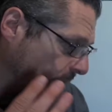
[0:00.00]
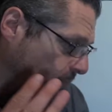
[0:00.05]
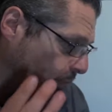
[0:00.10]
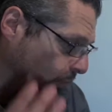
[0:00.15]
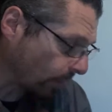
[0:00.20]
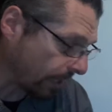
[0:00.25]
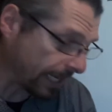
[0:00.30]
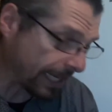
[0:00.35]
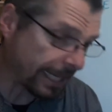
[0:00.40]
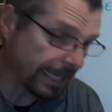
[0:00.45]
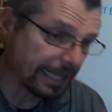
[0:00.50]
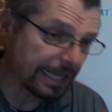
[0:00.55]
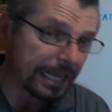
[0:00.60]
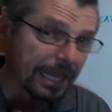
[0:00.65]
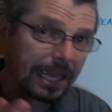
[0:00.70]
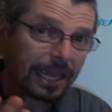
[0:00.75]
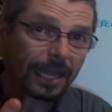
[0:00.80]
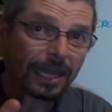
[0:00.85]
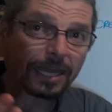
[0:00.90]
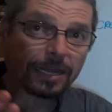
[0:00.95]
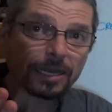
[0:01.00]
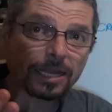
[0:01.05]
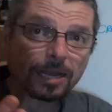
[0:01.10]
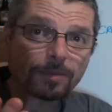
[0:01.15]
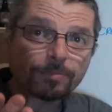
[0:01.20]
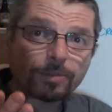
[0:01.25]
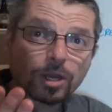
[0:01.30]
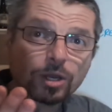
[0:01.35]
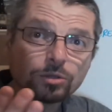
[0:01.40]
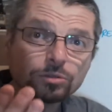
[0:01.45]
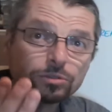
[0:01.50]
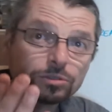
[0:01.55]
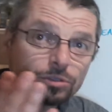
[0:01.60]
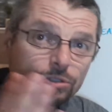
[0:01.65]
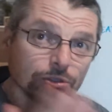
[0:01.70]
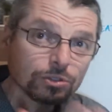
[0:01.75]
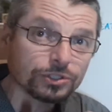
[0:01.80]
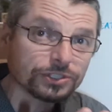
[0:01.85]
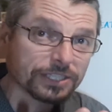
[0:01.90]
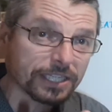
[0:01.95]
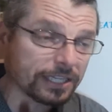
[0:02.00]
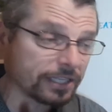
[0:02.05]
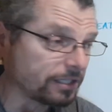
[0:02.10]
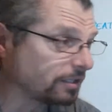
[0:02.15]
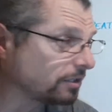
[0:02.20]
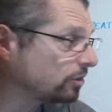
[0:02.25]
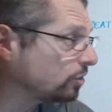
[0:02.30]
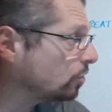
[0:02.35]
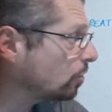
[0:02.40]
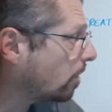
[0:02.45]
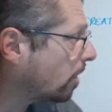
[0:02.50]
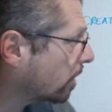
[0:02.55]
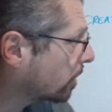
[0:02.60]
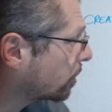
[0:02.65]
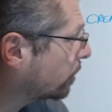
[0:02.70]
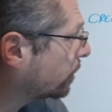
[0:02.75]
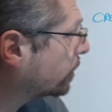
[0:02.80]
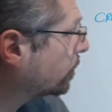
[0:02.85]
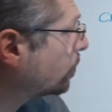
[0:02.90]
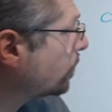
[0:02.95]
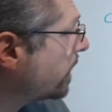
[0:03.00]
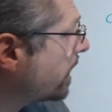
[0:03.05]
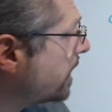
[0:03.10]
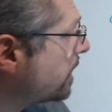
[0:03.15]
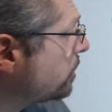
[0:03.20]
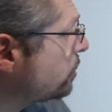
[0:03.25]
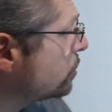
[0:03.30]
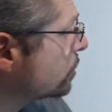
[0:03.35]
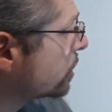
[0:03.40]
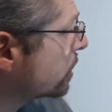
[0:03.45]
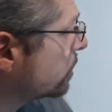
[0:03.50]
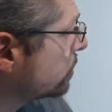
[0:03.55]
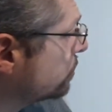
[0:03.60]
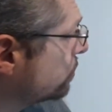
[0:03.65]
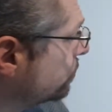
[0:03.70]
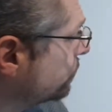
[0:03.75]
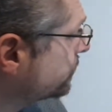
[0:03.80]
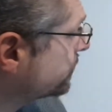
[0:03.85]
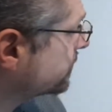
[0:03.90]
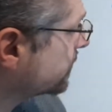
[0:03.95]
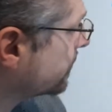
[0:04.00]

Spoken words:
winning and about losing. You are going to win, you're going to lose